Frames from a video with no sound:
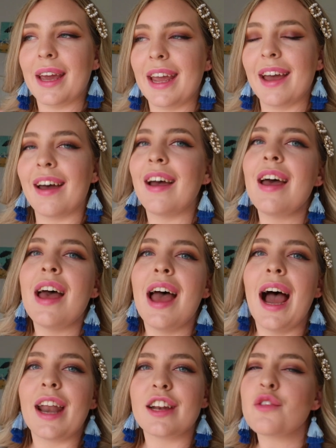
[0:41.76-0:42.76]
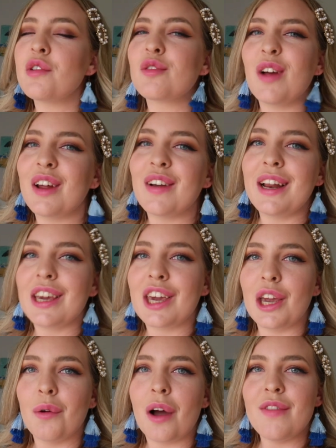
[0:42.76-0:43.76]
here. And I just thought it was really, really
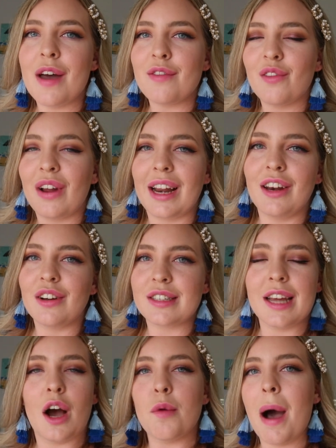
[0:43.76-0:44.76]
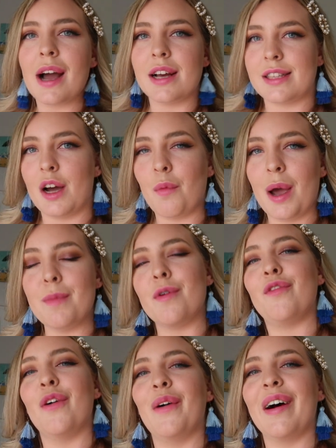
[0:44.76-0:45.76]
cute. I've never really looked at alpacas that way
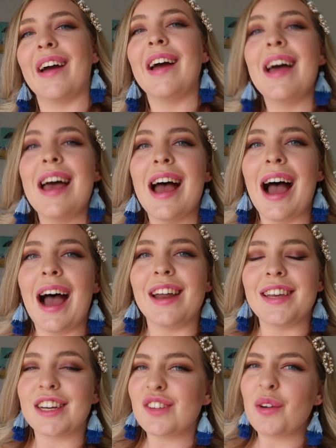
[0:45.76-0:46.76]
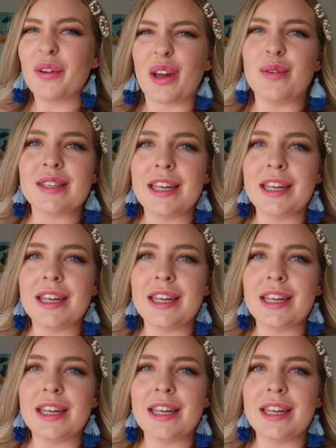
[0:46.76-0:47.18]
before. And yeah, I just really wanna go